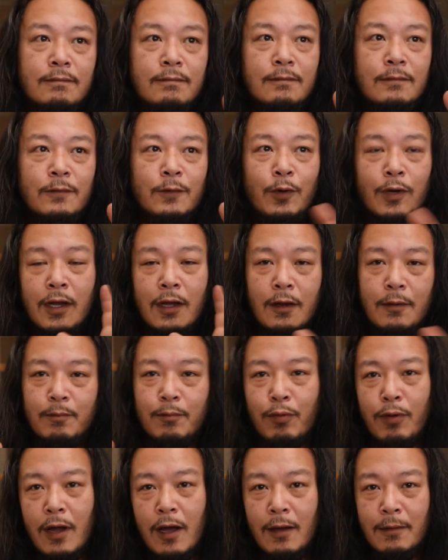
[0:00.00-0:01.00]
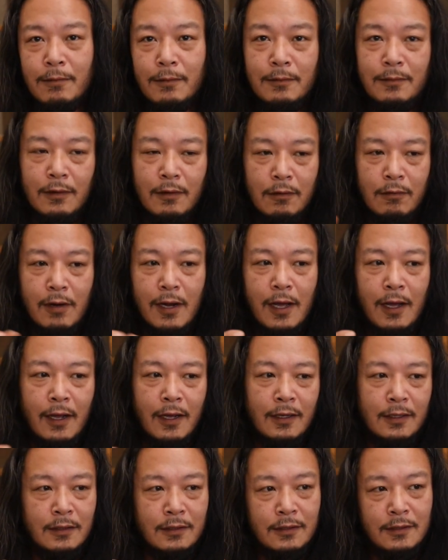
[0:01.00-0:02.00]
what kind of problem
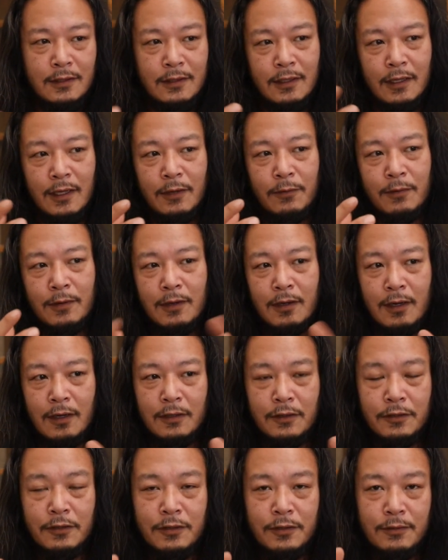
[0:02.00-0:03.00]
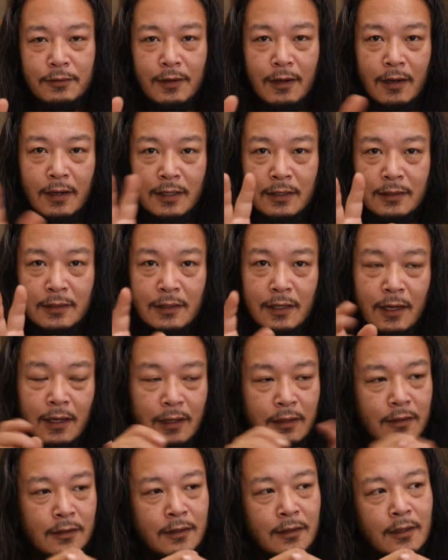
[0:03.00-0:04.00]
arise, like what kind of nuance
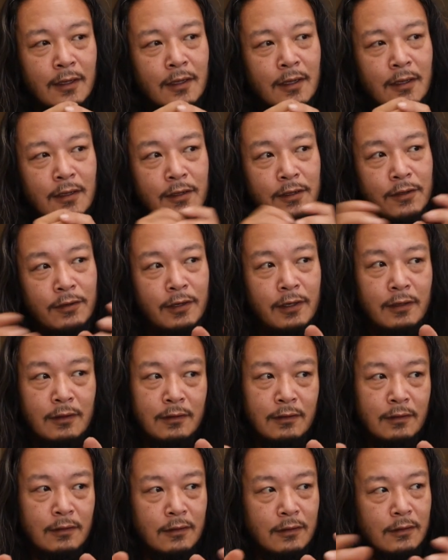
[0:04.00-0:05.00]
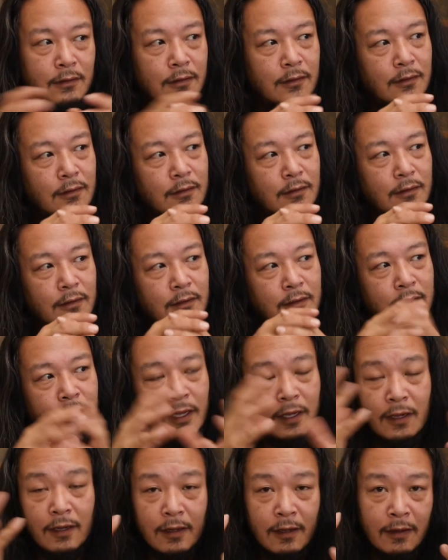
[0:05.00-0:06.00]
that you didn't
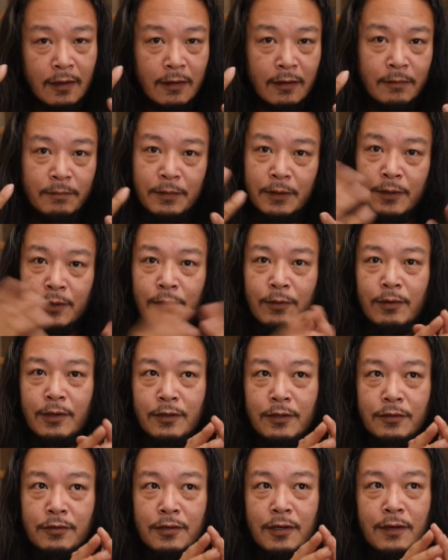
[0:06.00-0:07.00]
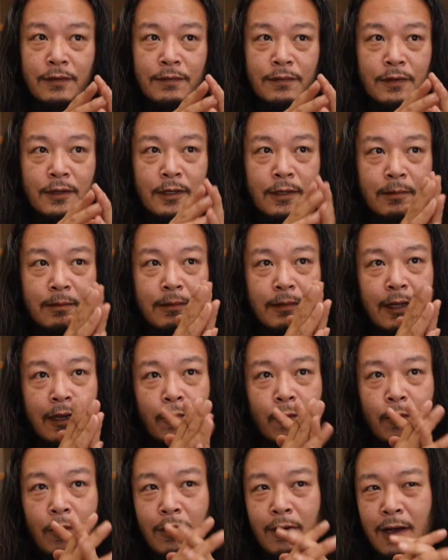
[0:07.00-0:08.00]
think of, when you trade flip,
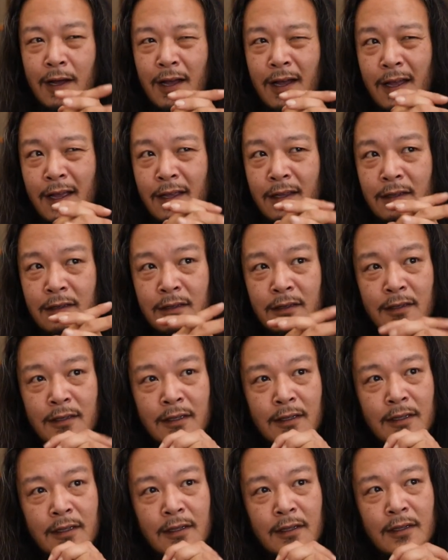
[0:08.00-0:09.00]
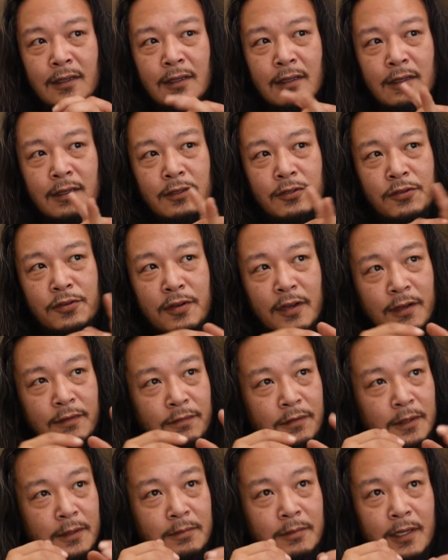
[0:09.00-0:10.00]
like why trade
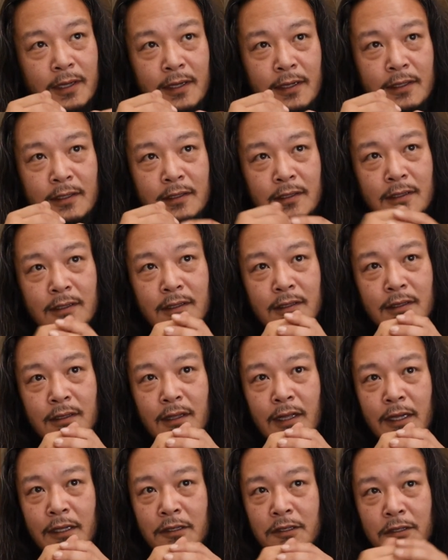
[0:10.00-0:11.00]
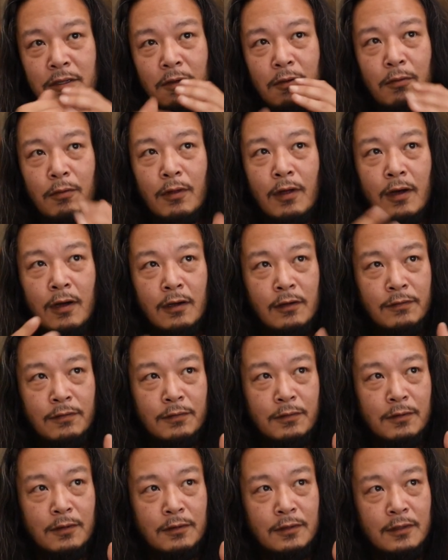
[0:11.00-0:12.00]
flip takes like so long
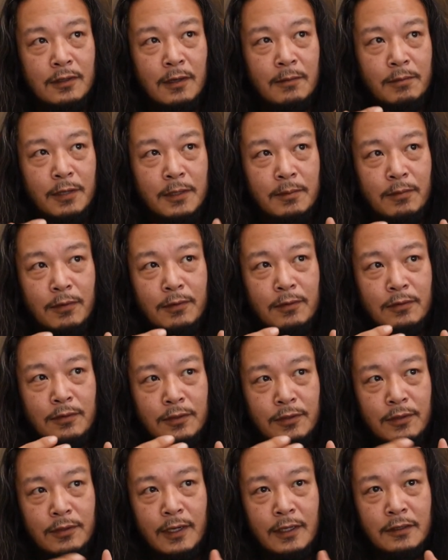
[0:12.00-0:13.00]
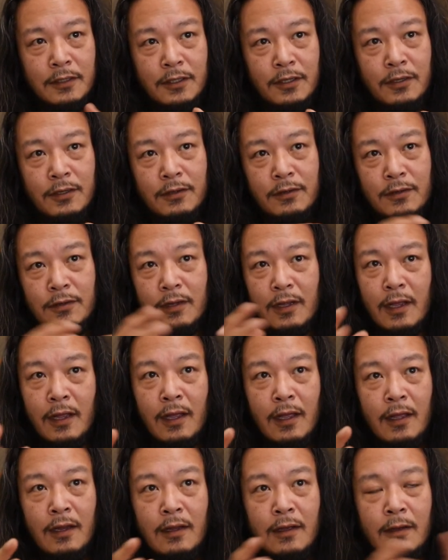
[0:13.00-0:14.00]
for some people to execute,
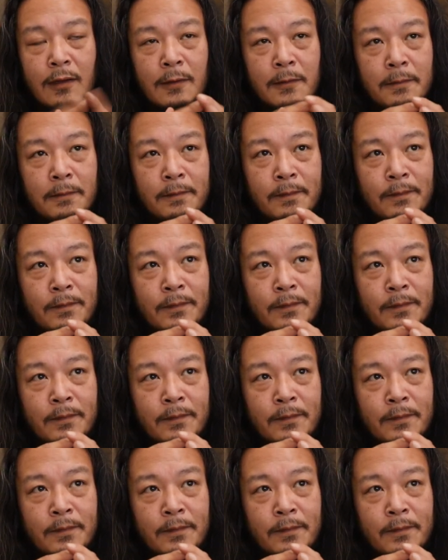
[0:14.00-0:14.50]
and